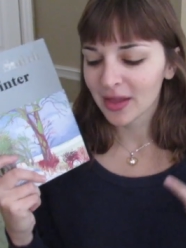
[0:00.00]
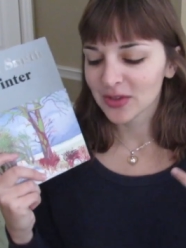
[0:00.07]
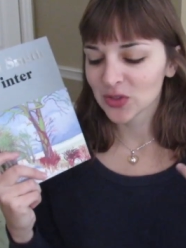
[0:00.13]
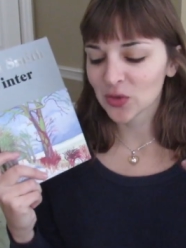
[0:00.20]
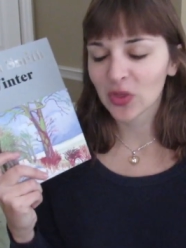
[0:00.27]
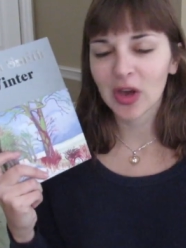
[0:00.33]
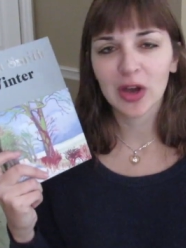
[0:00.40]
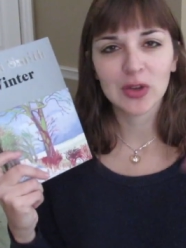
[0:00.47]

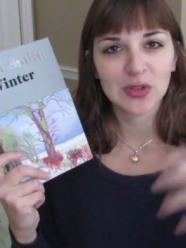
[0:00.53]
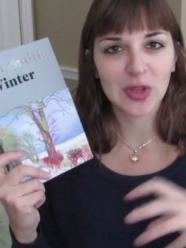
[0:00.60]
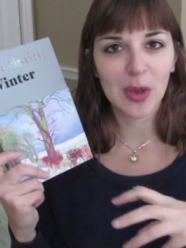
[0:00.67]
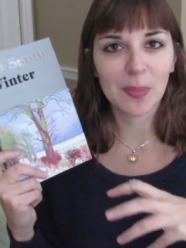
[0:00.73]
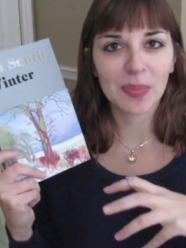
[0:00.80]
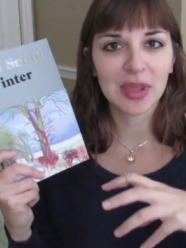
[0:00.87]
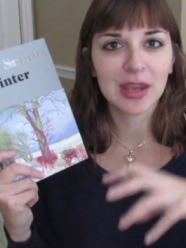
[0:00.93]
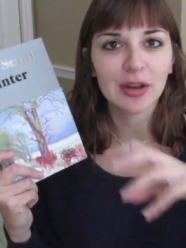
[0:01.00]
so there are
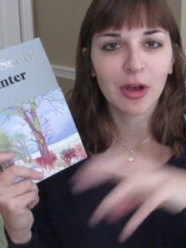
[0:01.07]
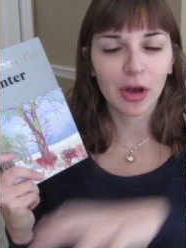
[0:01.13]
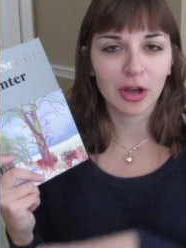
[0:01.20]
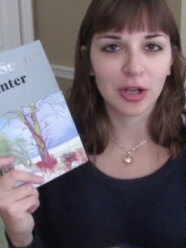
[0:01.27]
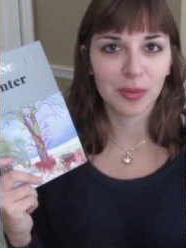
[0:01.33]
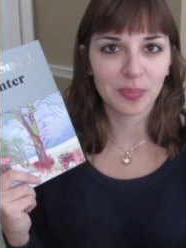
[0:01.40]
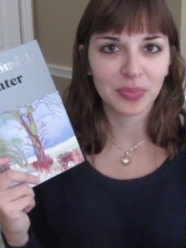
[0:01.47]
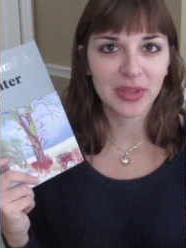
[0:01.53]
some in
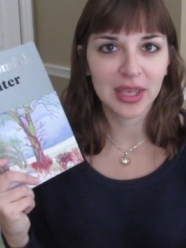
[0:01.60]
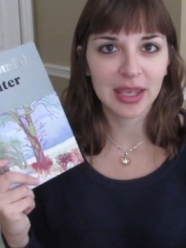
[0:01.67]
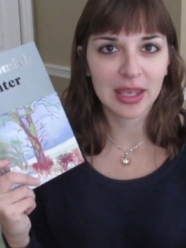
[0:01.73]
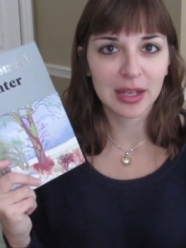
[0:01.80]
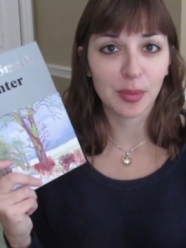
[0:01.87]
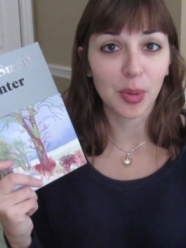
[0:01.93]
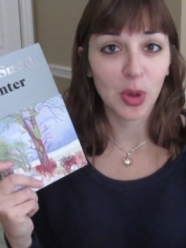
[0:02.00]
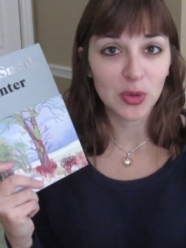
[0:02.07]
Autumn
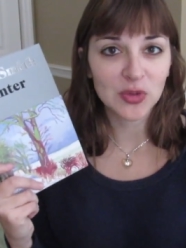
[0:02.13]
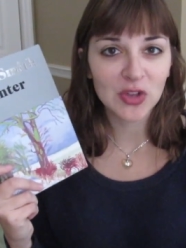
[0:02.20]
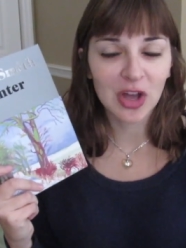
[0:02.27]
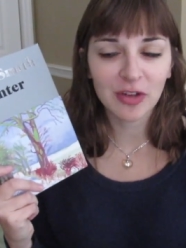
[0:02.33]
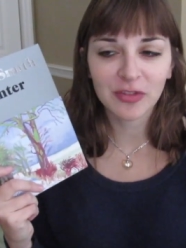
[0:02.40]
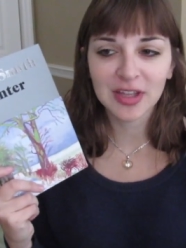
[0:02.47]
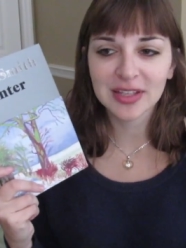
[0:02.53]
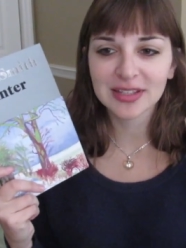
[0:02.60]
in a post
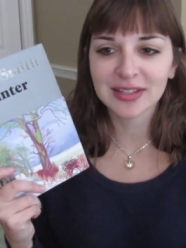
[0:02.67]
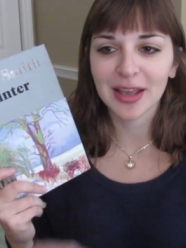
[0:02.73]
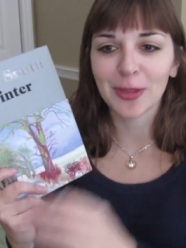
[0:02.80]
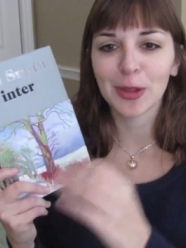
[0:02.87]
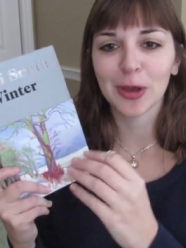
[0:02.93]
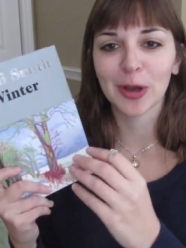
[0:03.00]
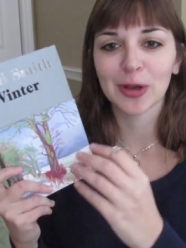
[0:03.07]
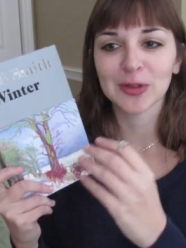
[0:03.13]
office,
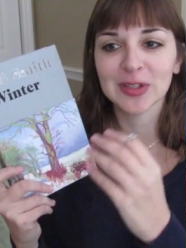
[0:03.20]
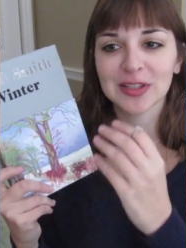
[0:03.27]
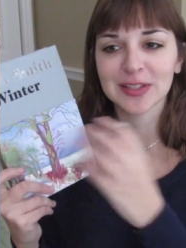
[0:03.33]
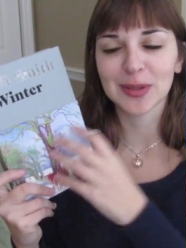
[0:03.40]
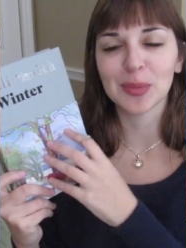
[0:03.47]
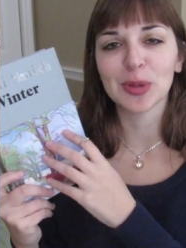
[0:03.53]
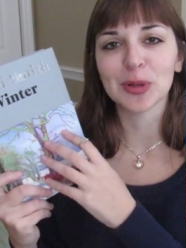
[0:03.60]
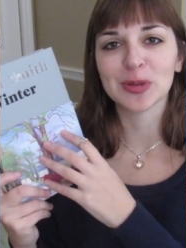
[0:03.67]
and there's a
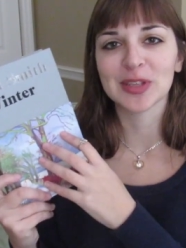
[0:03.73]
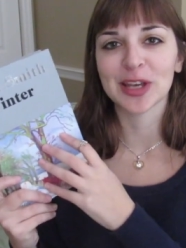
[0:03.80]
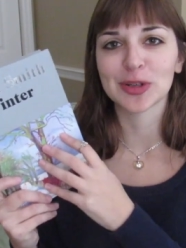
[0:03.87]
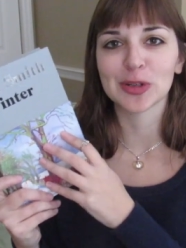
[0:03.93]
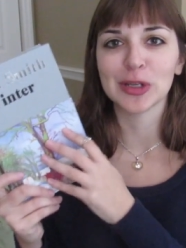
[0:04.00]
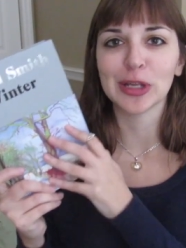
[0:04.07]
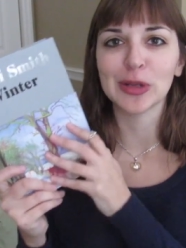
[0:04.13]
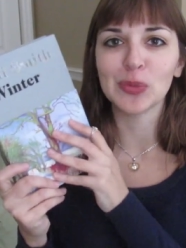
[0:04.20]
similar
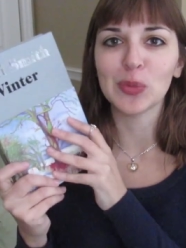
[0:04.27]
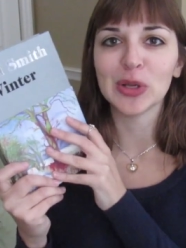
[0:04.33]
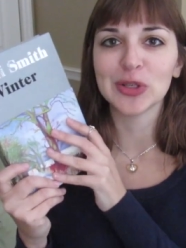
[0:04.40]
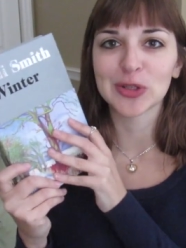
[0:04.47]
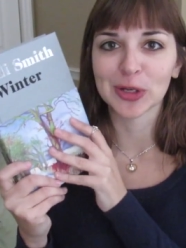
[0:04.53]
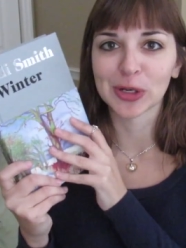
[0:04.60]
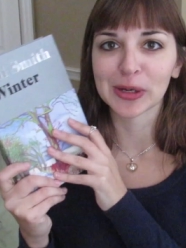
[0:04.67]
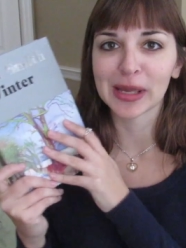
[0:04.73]
section in
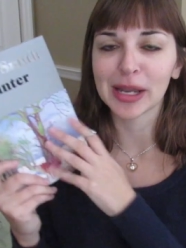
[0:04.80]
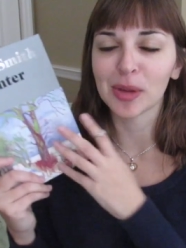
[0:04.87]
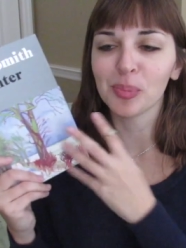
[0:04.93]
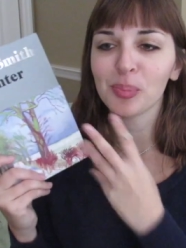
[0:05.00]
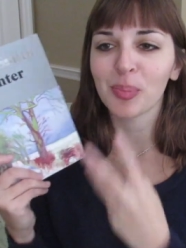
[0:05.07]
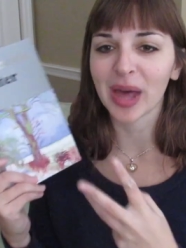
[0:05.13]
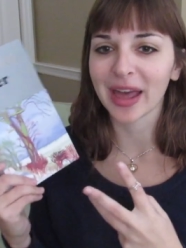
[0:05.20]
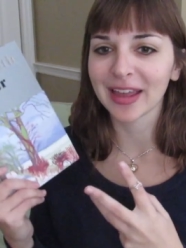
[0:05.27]
Winter in a
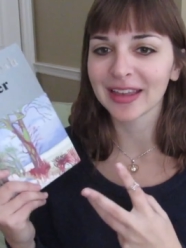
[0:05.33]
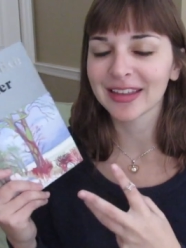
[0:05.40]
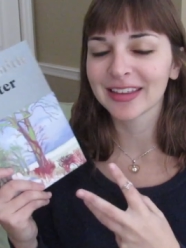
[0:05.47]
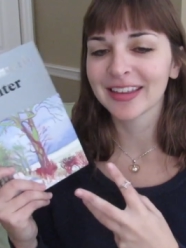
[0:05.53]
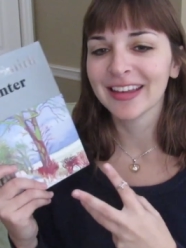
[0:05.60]
bank.